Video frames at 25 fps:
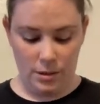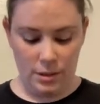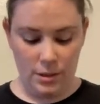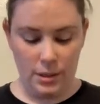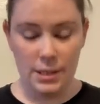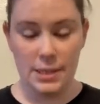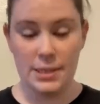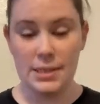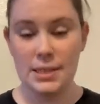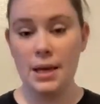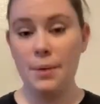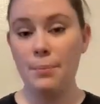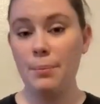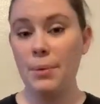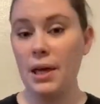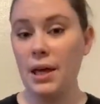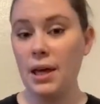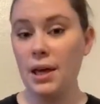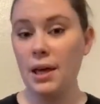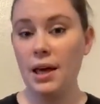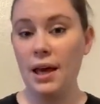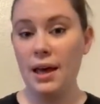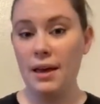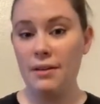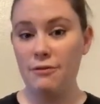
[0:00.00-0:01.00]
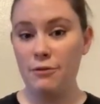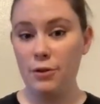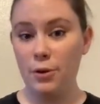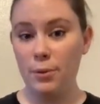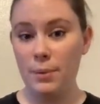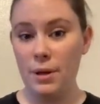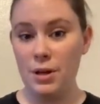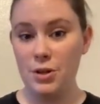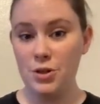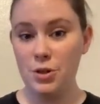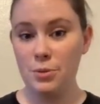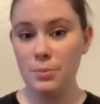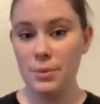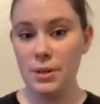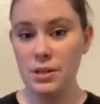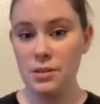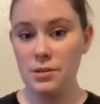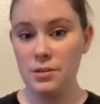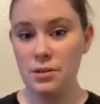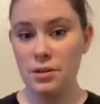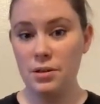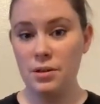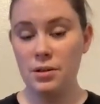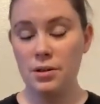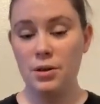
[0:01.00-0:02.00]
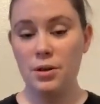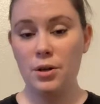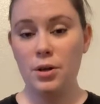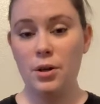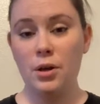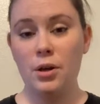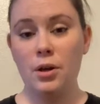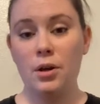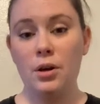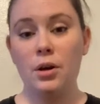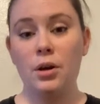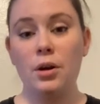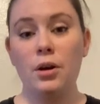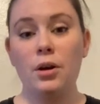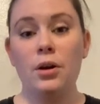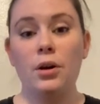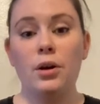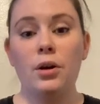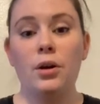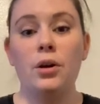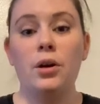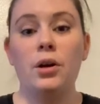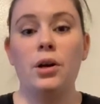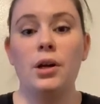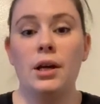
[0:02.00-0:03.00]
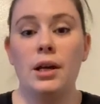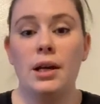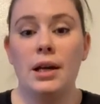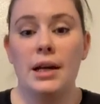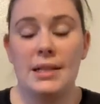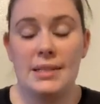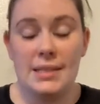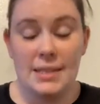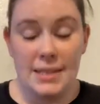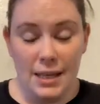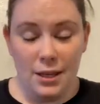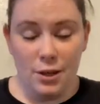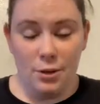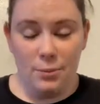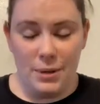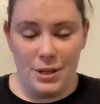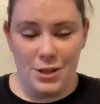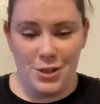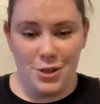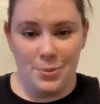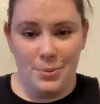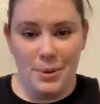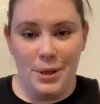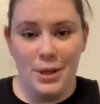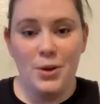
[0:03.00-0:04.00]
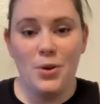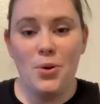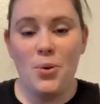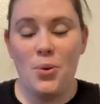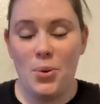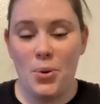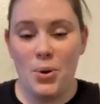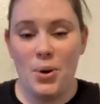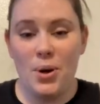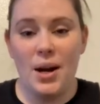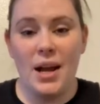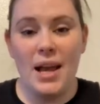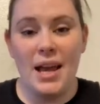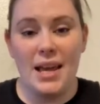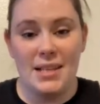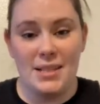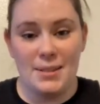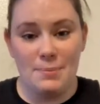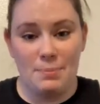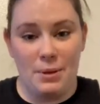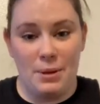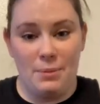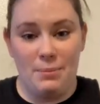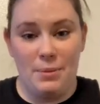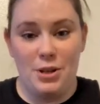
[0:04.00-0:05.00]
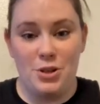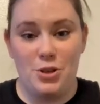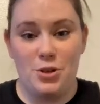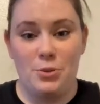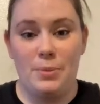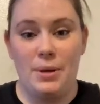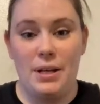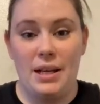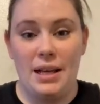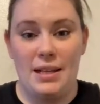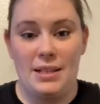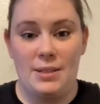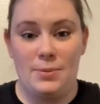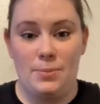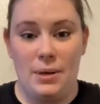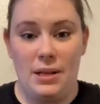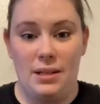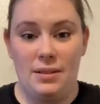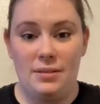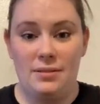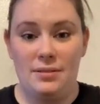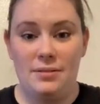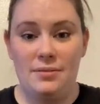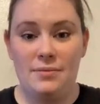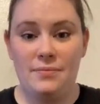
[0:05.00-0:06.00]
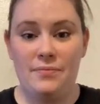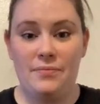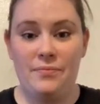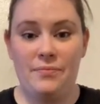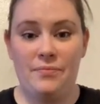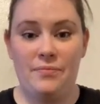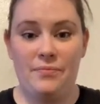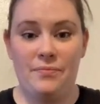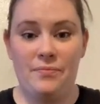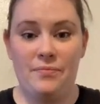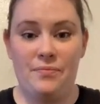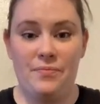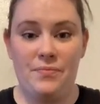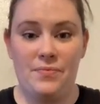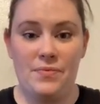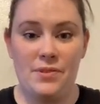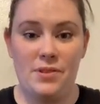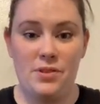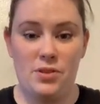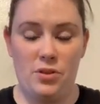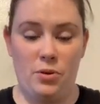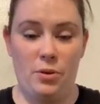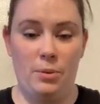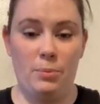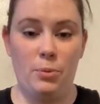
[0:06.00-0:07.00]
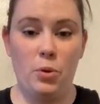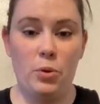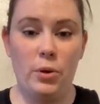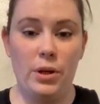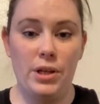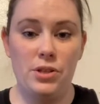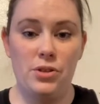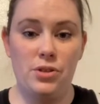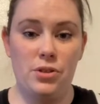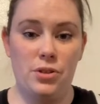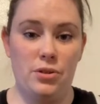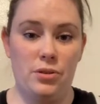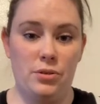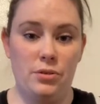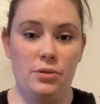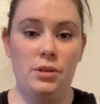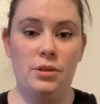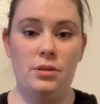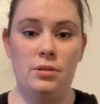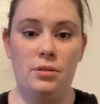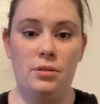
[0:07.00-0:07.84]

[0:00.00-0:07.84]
This can be a full measurement, a single measurement, or a split measurement as well. So I'm going to